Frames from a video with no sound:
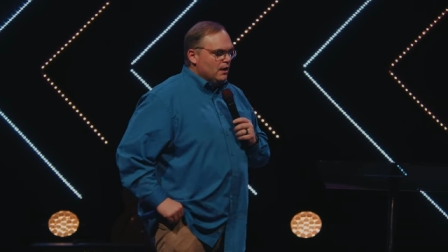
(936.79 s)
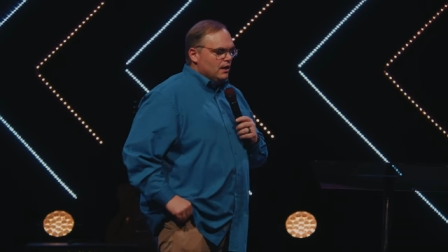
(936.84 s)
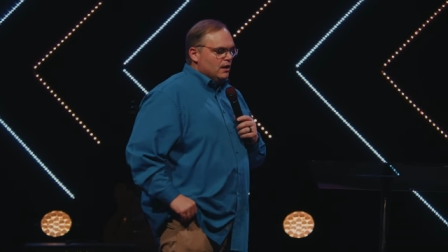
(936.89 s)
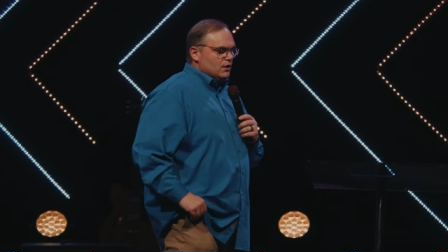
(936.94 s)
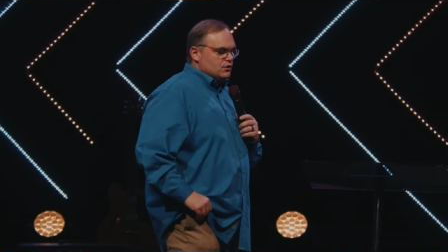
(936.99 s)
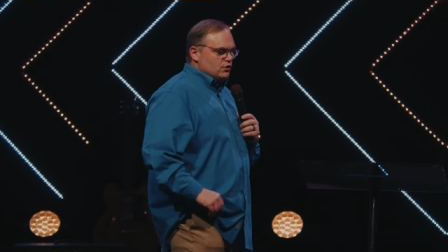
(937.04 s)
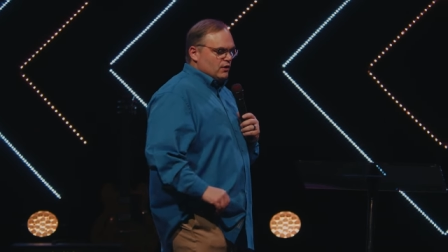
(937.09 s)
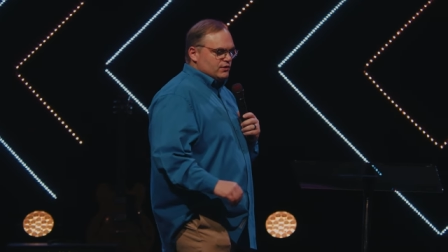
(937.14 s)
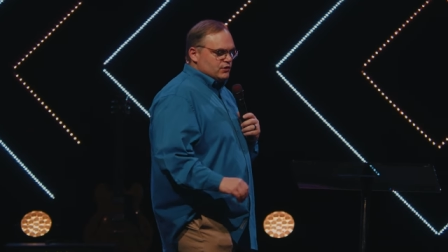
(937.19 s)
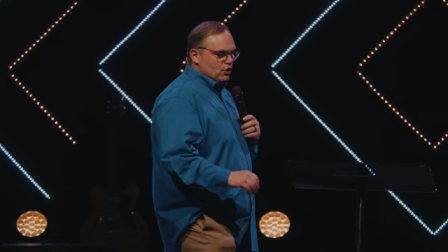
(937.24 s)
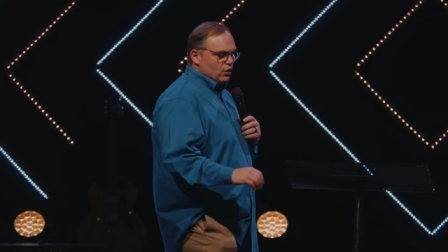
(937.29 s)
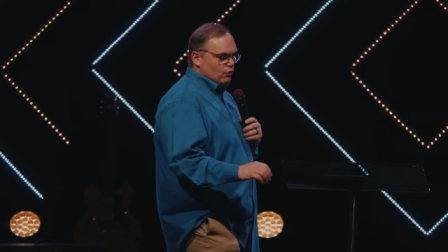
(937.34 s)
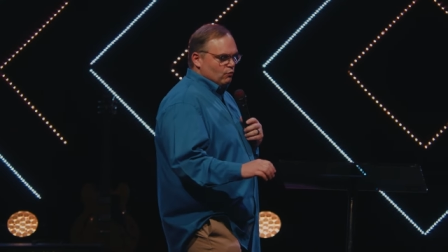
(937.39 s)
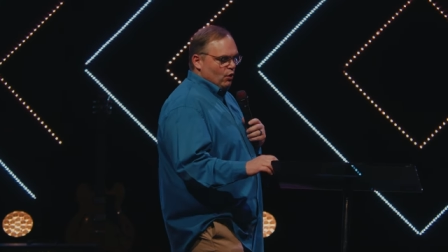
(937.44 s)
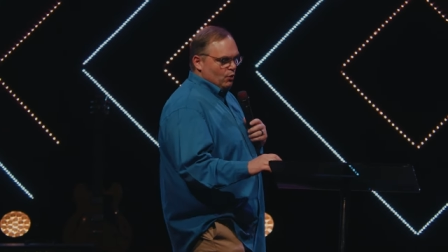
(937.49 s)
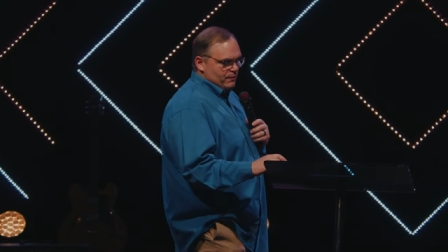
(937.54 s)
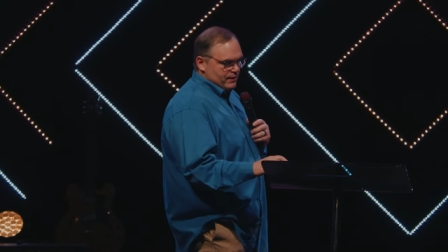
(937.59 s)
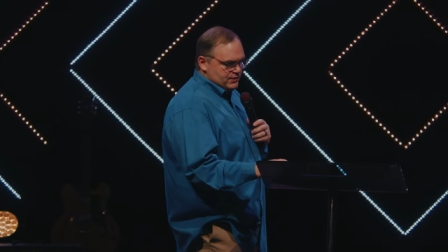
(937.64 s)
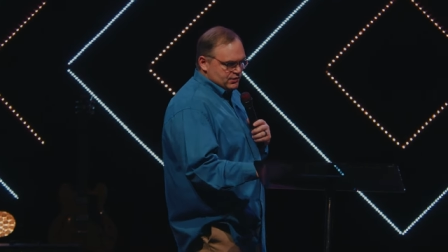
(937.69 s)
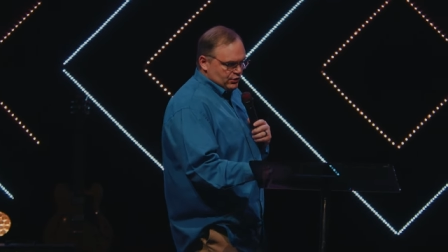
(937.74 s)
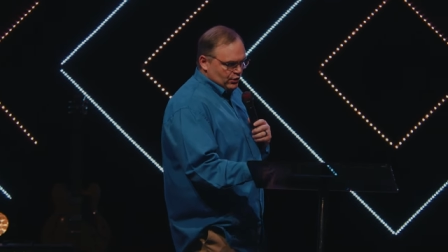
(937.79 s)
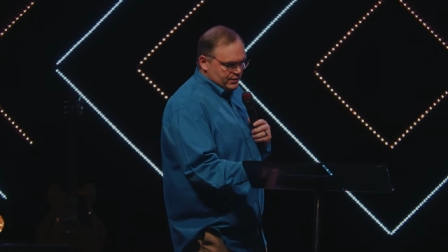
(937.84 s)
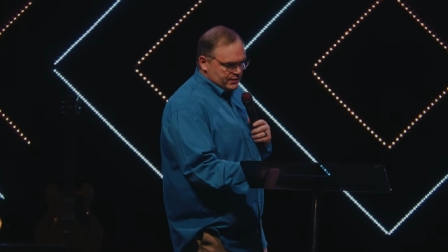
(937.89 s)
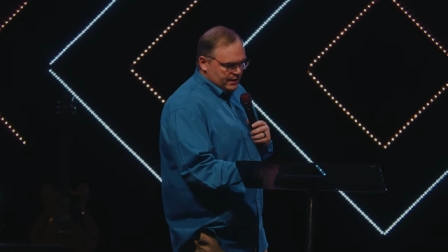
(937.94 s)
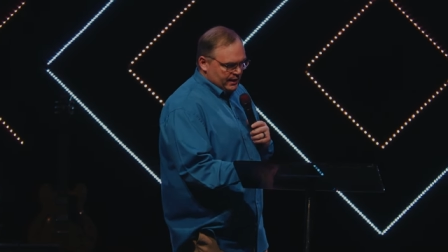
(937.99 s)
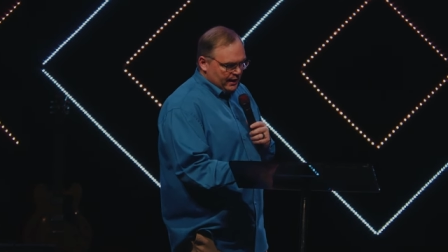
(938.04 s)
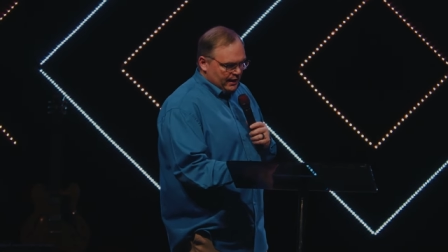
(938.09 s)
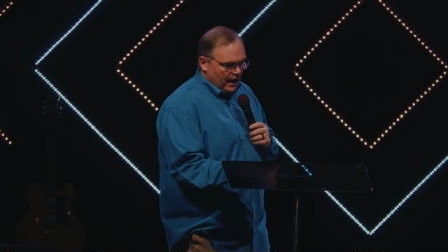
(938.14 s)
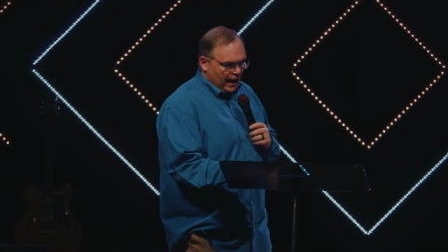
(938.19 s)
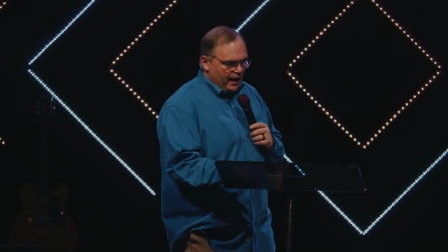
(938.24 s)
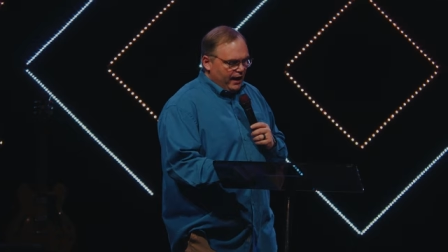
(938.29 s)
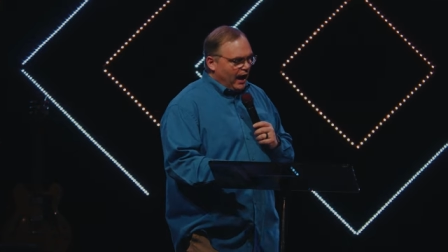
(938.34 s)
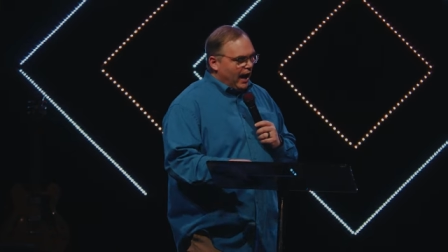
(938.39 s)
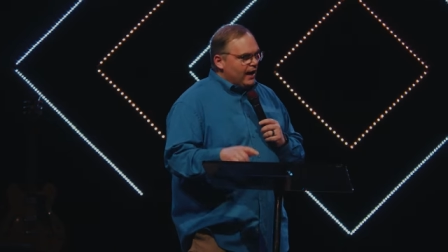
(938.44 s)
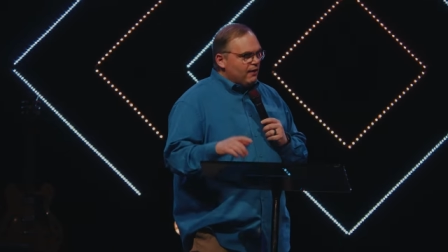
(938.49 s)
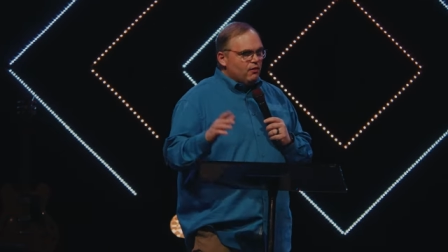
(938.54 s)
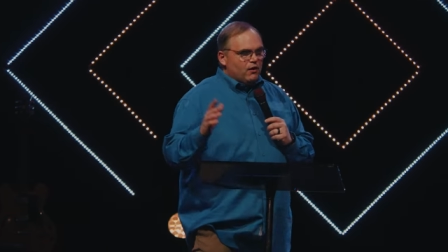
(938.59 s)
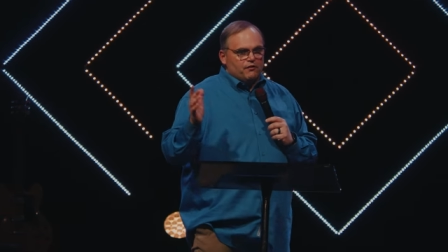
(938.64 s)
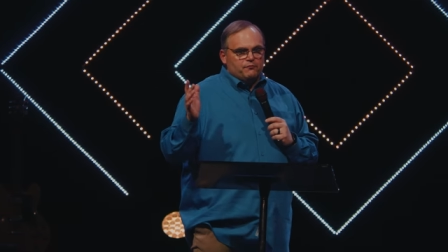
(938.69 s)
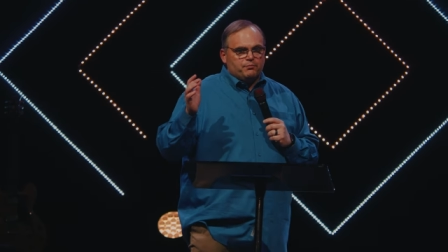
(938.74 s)
So let's go to Romans 13. I, I
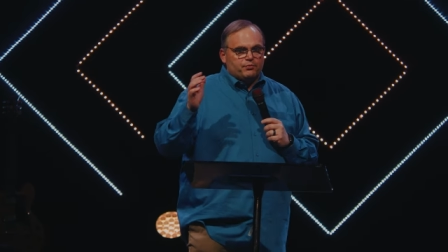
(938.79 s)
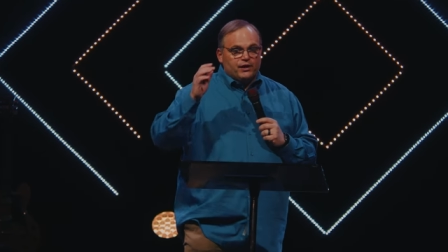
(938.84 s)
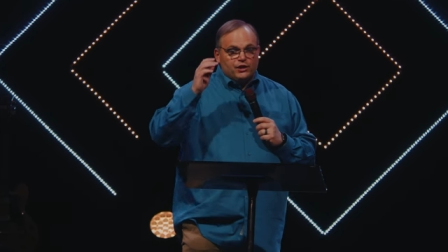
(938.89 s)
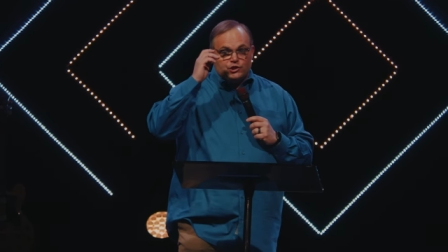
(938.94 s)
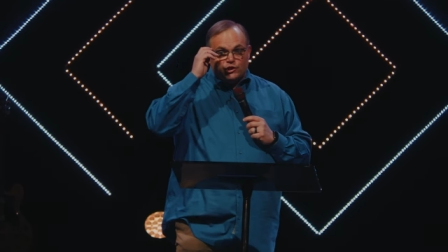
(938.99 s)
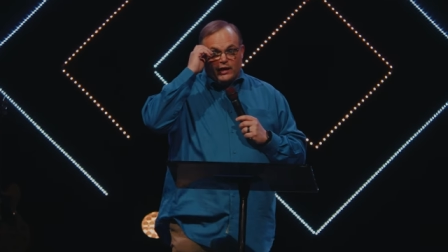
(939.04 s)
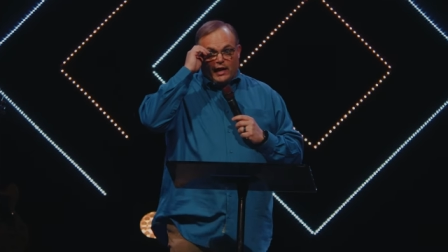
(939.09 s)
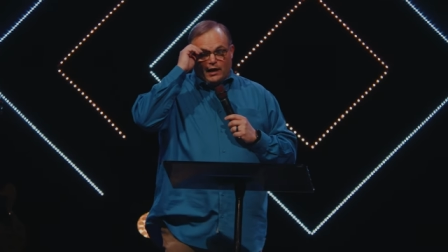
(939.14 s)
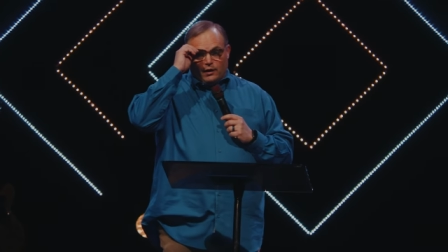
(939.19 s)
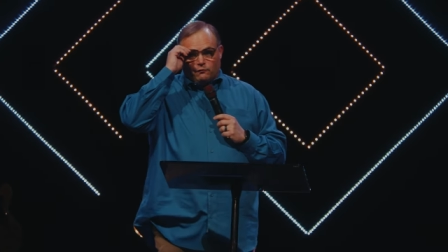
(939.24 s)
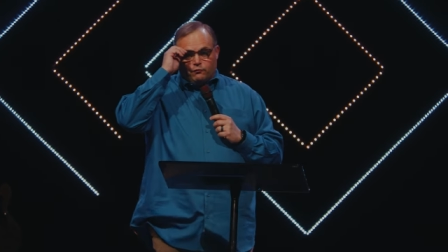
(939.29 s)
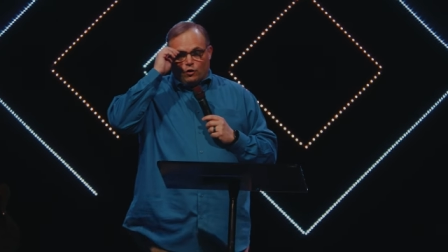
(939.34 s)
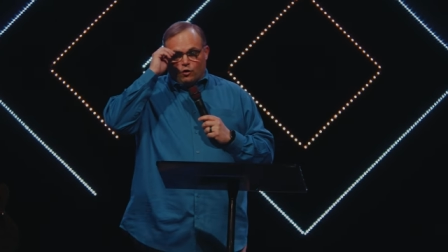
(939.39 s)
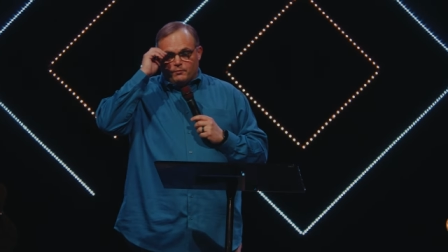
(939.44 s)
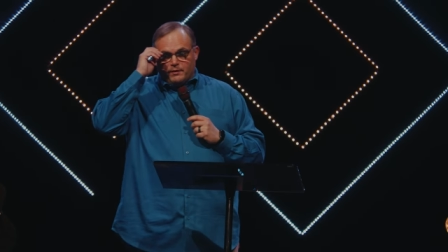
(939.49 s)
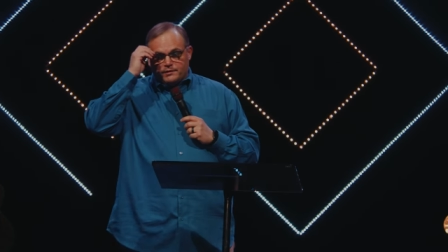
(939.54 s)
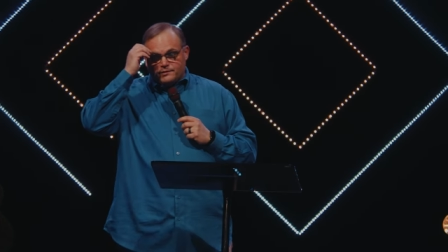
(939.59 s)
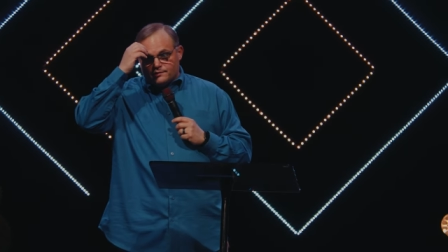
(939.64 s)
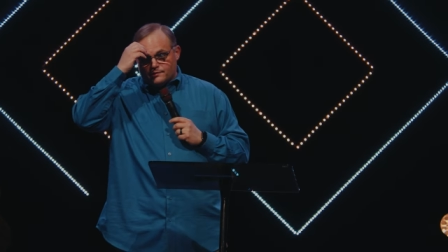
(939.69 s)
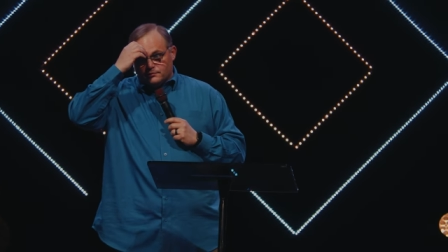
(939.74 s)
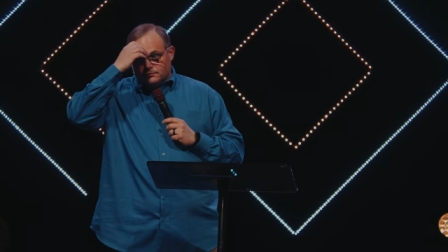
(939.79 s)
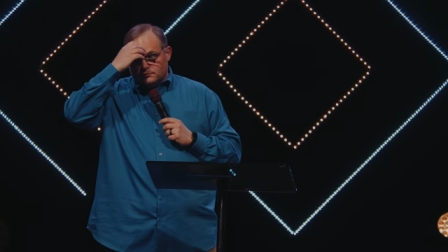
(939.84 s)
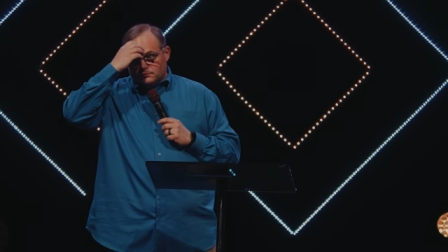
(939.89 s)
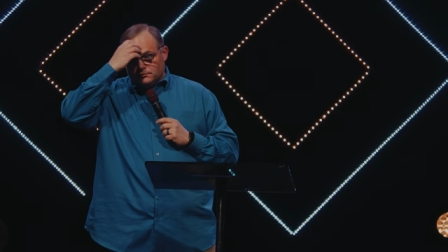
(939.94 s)
love preaching out of Romans.